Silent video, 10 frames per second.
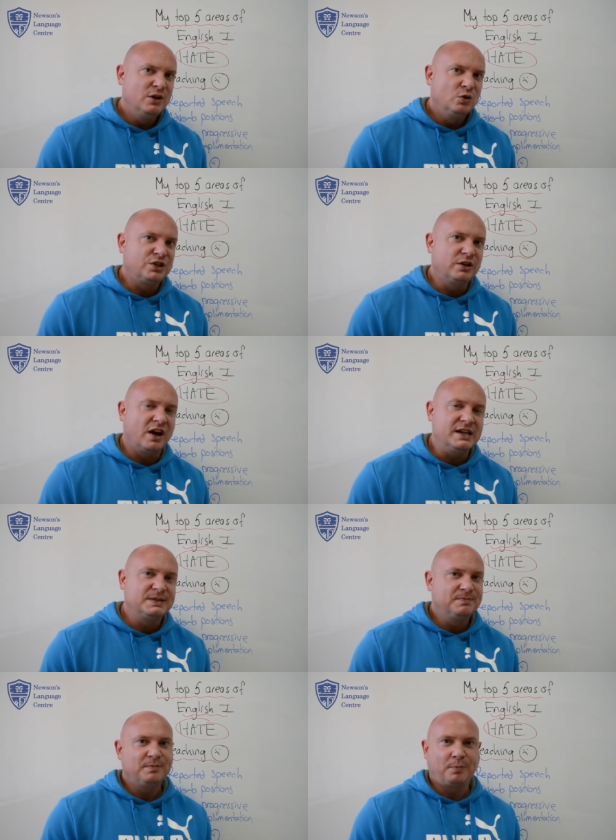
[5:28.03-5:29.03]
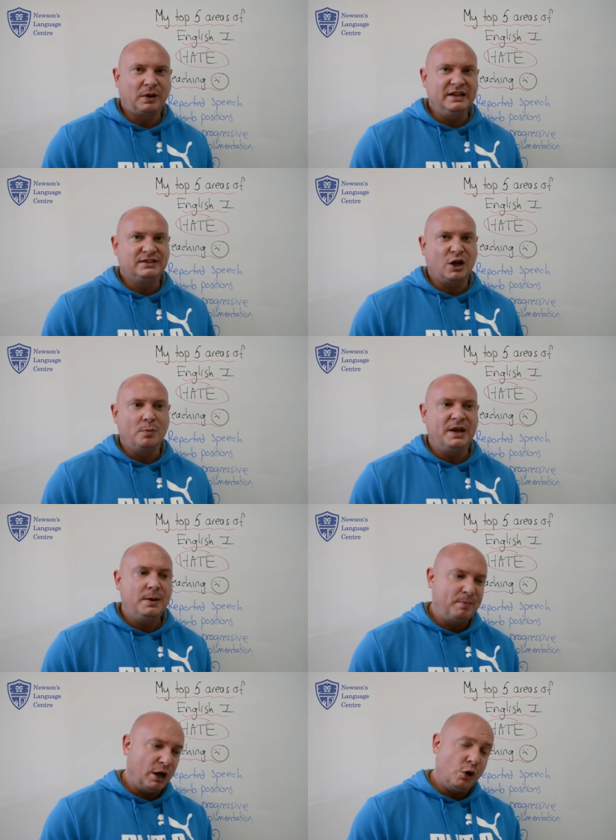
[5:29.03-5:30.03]
So guys, please tell me
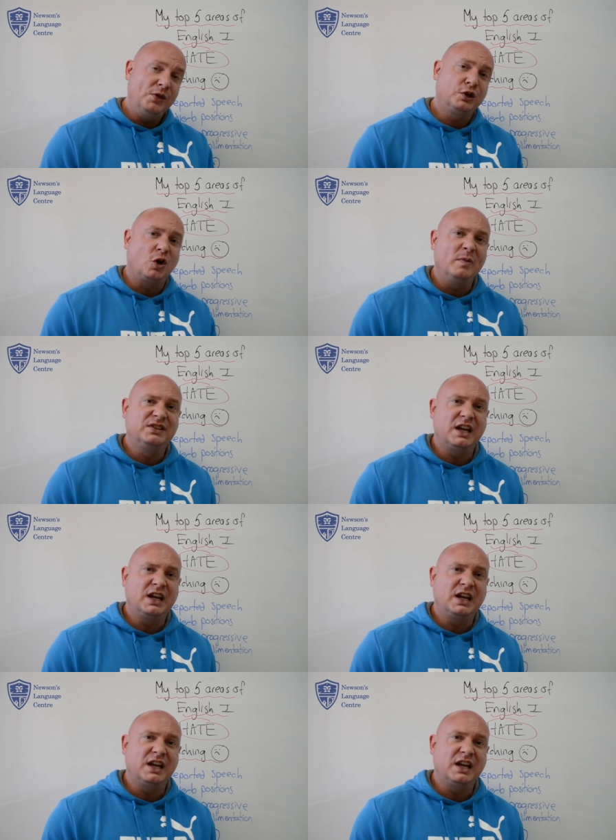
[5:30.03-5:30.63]
below in the comment